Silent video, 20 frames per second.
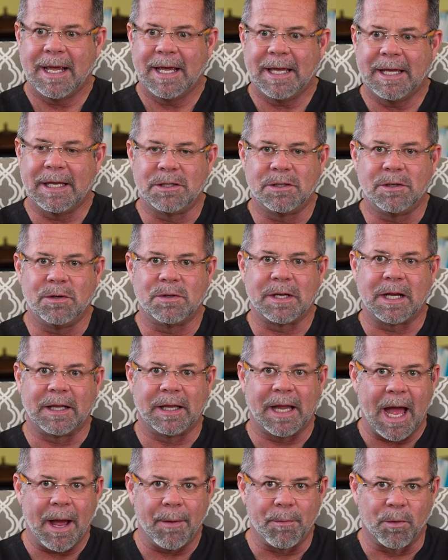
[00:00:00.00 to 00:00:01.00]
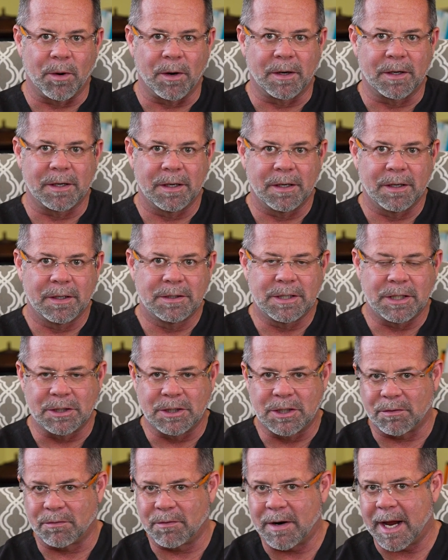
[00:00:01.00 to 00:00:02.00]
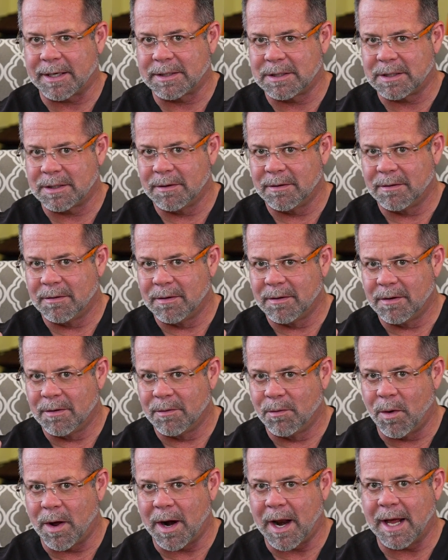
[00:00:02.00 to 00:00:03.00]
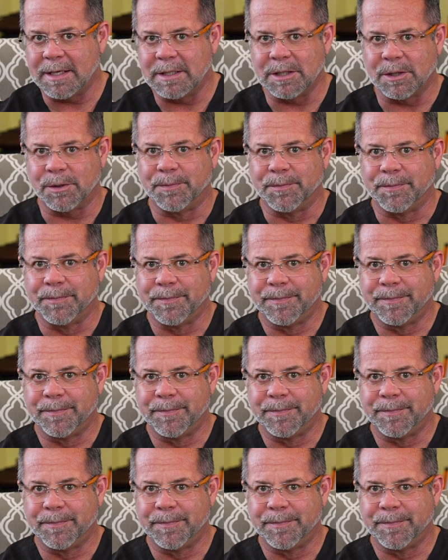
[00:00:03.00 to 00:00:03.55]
is using lab work to direct what I do.